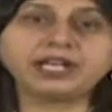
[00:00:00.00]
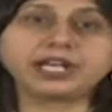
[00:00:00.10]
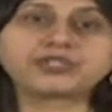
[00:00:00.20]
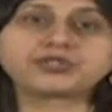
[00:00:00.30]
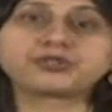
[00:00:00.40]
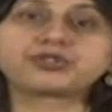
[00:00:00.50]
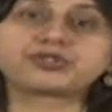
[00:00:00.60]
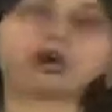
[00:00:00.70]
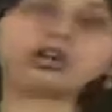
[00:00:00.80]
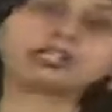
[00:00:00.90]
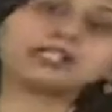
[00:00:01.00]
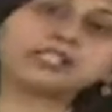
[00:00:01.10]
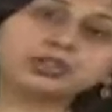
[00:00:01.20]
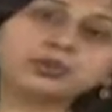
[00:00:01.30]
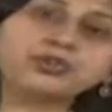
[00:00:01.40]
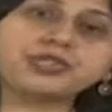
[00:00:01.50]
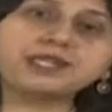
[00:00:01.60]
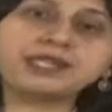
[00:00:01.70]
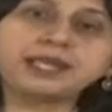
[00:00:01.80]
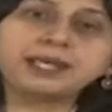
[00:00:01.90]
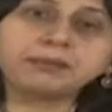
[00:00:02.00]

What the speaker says: is to draw conclusions,